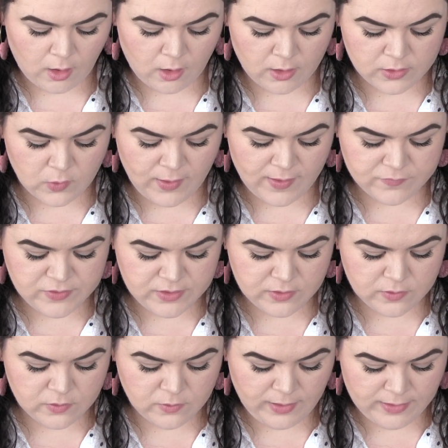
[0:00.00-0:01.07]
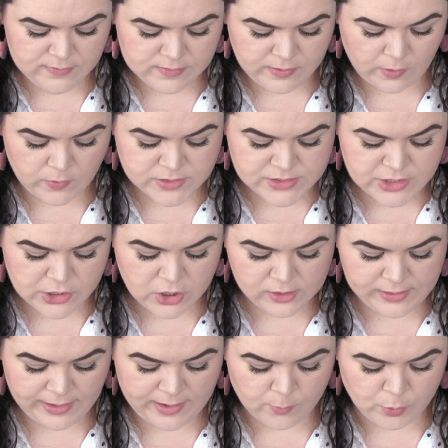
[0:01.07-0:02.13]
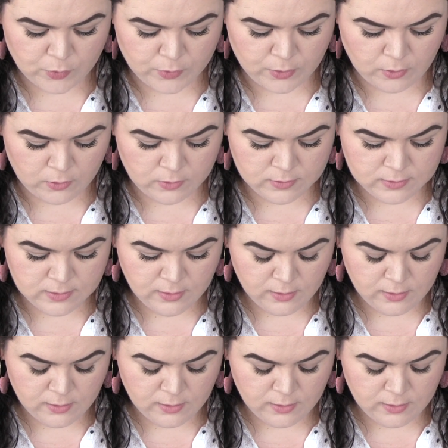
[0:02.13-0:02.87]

All you have to do is go into your camera roll,